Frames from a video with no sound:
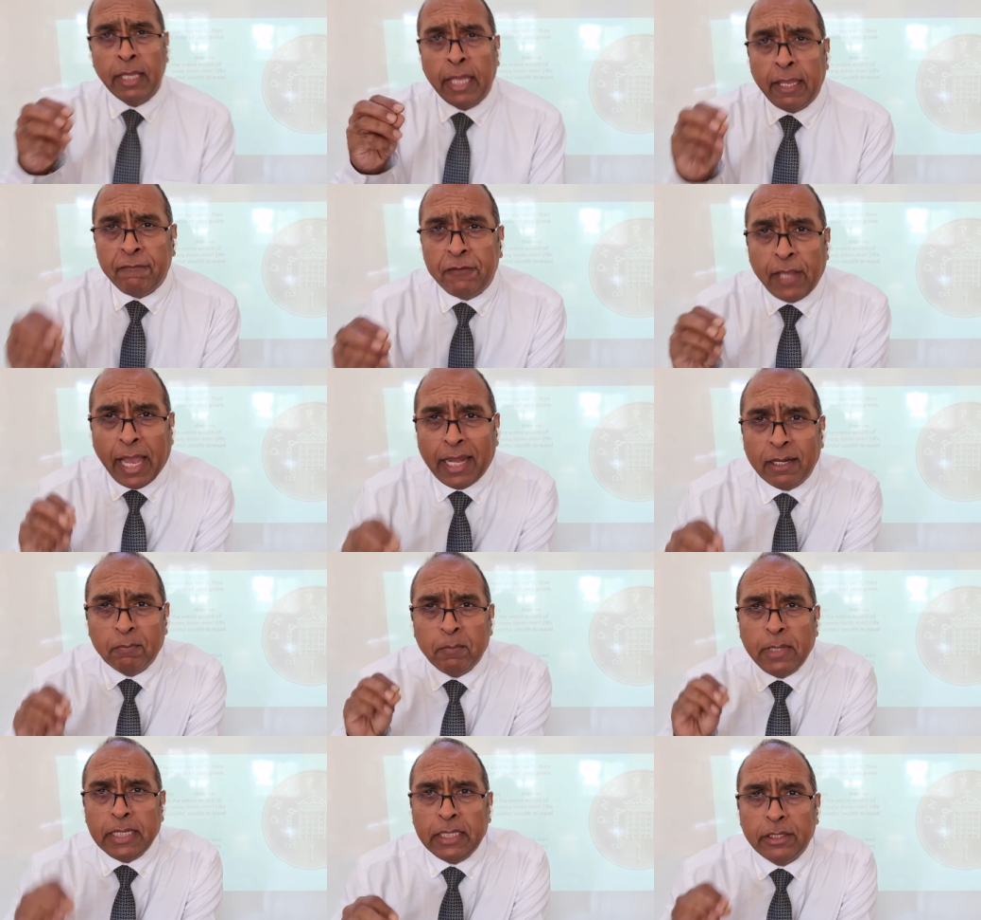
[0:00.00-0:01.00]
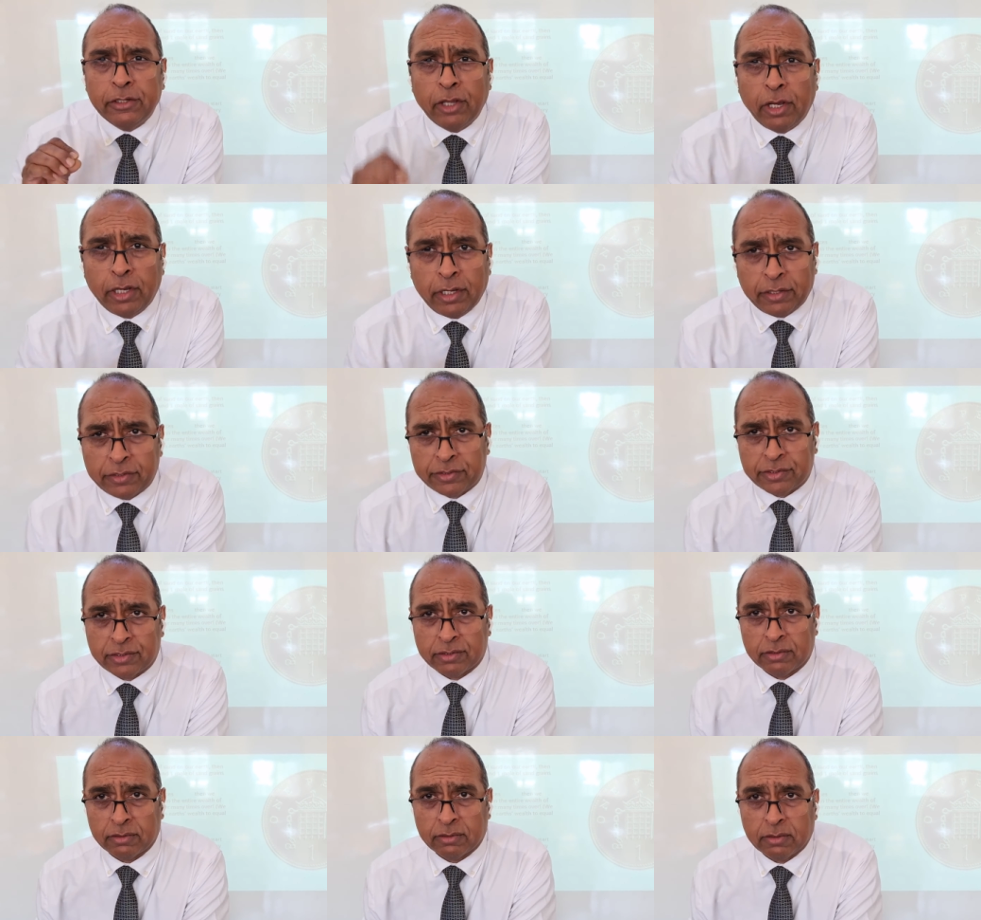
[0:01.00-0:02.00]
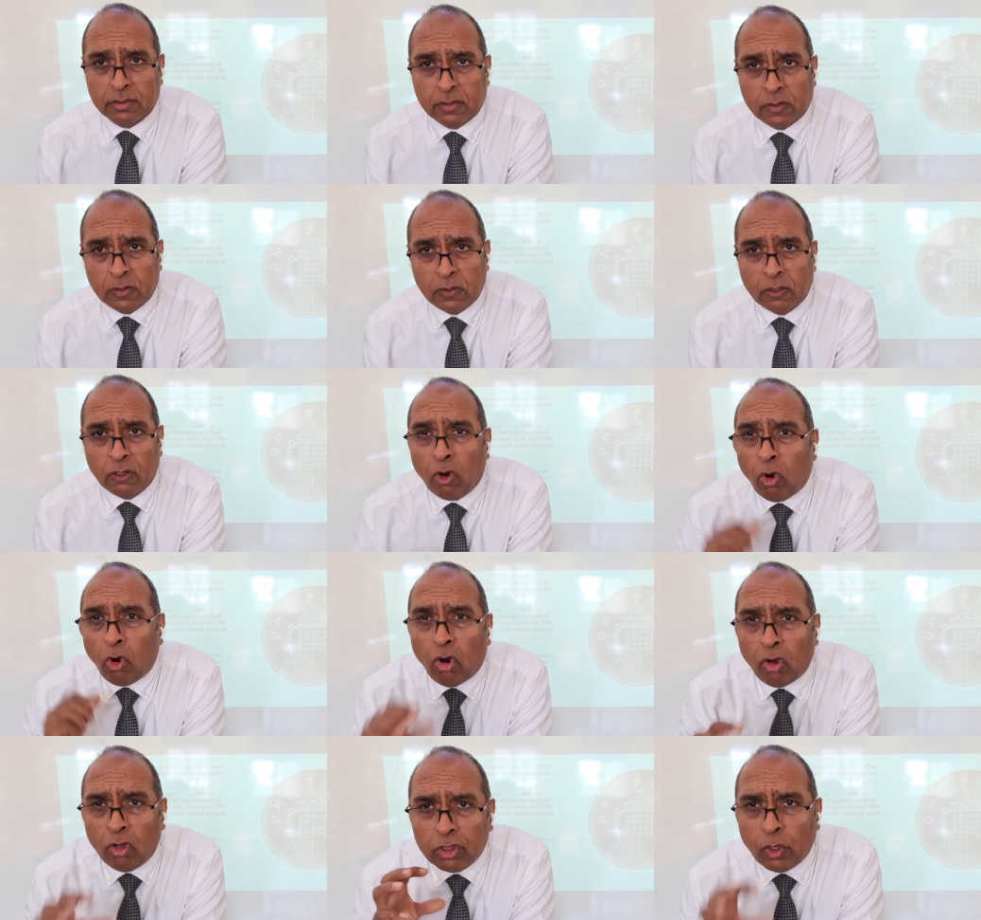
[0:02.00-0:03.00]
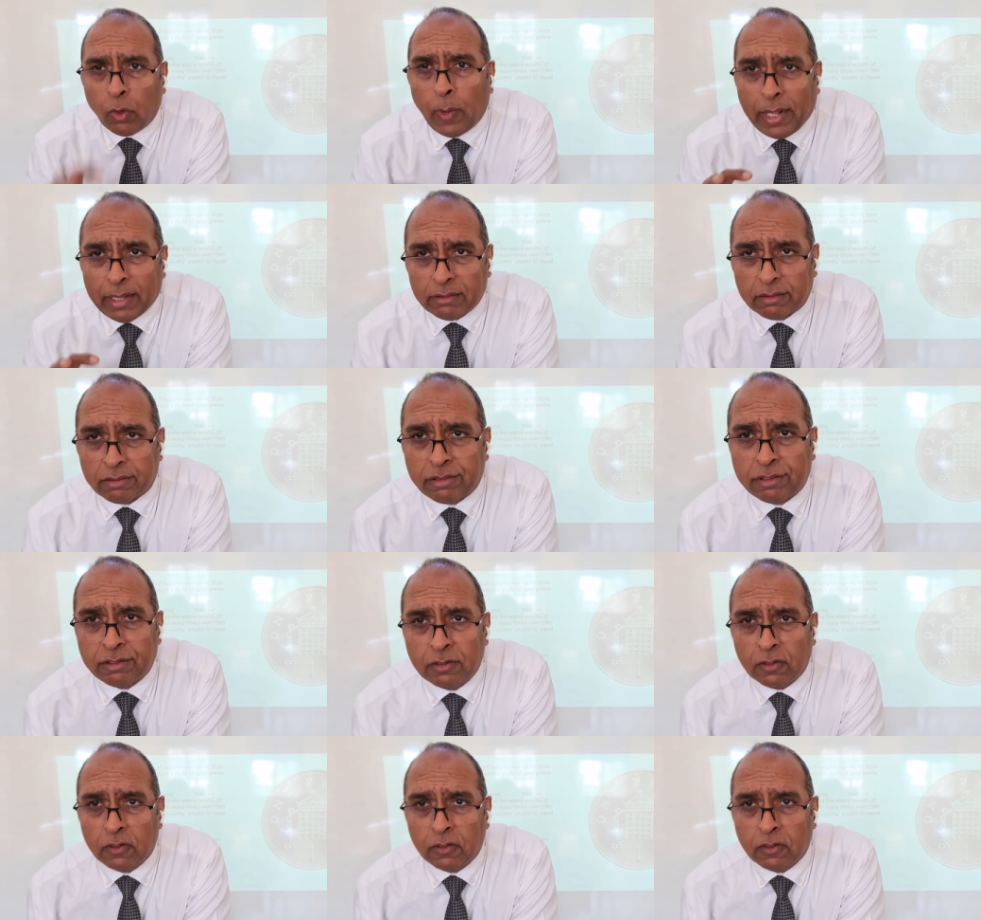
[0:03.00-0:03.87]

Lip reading: If you had 1,000,000 earths, all the wealth